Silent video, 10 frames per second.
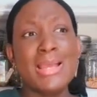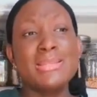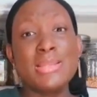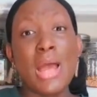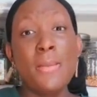
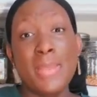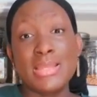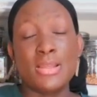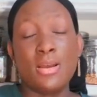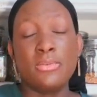I stopped
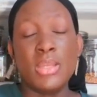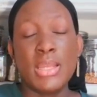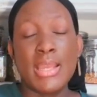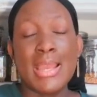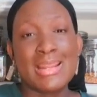myself
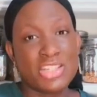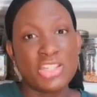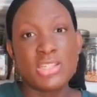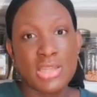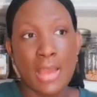and I
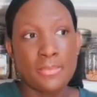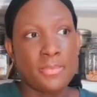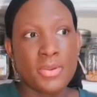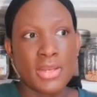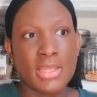just
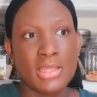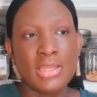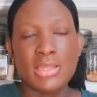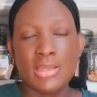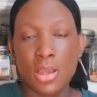stopped
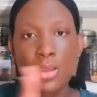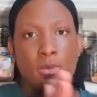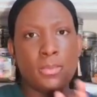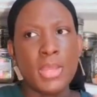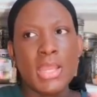putting
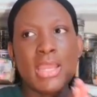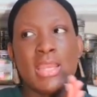um,